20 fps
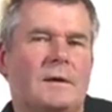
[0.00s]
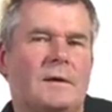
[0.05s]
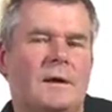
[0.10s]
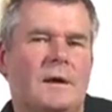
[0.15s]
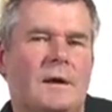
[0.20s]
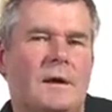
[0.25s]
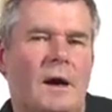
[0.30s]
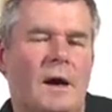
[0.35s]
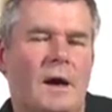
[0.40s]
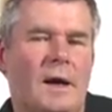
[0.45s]

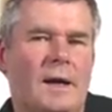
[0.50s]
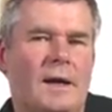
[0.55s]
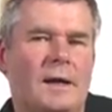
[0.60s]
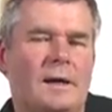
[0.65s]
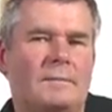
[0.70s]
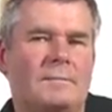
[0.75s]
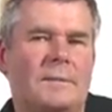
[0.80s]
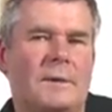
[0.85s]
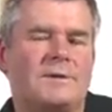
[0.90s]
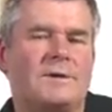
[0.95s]
higher
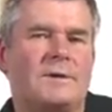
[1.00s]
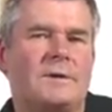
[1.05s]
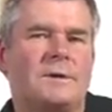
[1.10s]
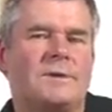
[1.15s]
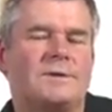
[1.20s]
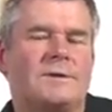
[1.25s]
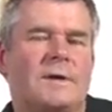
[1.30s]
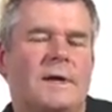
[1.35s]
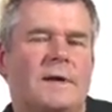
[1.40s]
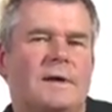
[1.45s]
muscle
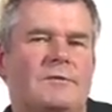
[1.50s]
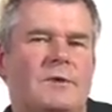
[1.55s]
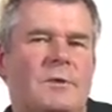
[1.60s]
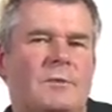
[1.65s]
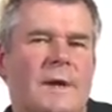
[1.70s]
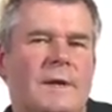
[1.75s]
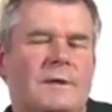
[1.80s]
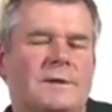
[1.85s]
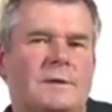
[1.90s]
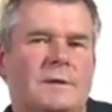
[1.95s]
oxidative
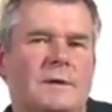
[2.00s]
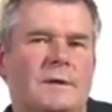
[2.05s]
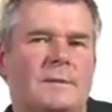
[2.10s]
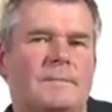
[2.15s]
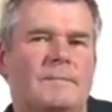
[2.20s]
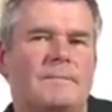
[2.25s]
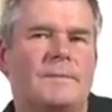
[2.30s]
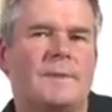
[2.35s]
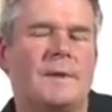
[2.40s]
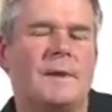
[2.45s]
capacity
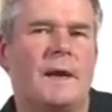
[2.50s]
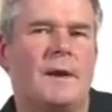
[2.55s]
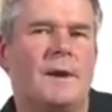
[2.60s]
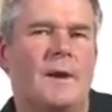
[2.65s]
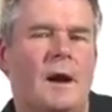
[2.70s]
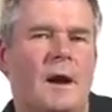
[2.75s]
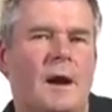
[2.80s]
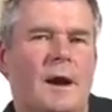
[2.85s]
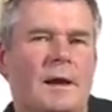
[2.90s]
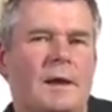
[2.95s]
and
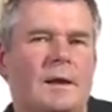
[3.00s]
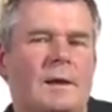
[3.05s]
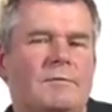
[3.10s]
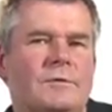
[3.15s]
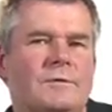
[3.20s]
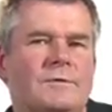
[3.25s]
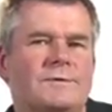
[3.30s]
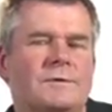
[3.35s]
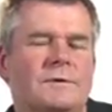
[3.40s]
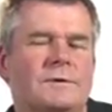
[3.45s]
higher
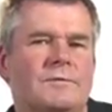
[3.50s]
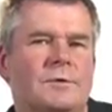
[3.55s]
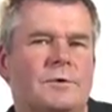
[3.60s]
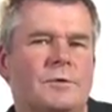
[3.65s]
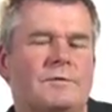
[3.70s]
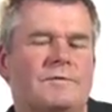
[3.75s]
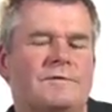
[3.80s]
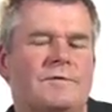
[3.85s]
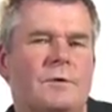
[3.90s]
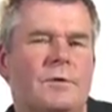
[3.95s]
levels of
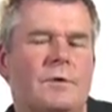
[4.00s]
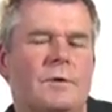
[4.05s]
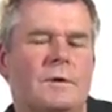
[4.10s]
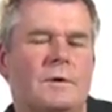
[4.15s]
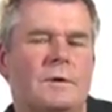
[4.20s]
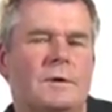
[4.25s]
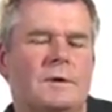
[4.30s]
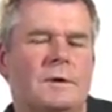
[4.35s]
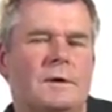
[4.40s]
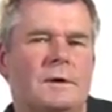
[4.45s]
GLUT4
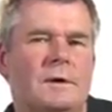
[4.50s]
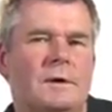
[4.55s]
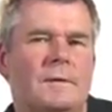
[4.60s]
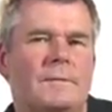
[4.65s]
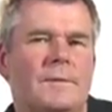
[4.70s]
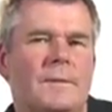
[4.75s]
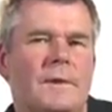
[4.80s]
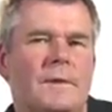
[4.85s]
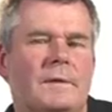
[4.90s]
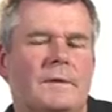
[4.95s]

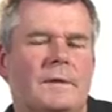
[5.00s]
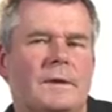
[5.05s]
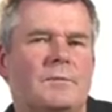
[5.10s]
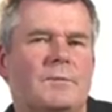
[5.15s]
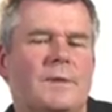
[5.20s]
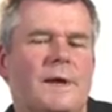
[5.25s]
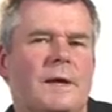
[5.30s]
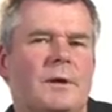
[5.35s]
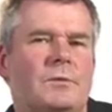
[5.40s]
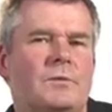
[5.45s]

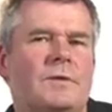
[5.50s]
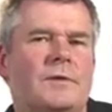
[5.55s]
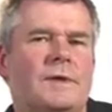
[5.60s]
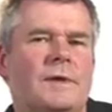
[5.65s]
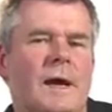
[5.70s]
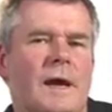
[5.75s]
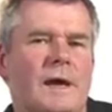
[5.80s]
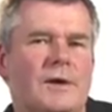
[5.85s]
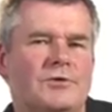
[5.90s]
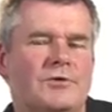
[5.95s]
compared with the
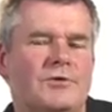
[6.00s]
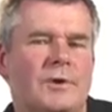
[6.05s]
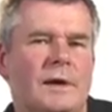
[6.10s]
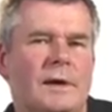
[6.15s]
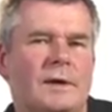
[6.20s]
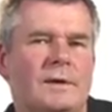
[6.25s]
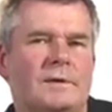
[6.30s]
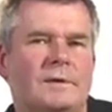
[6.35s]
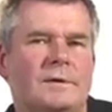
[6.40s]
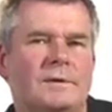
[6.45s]

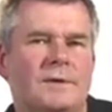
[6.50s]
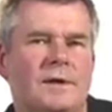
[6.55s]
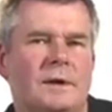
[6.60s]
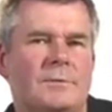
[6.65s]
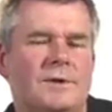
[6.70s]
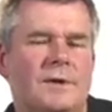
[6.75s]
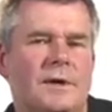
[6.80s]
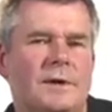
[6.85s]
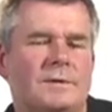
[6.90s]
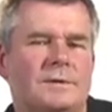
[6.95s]
untrained
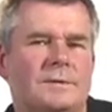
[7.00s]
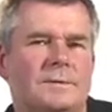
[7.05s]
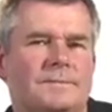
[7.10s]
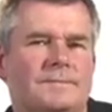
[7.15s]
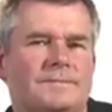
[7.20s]
subjects.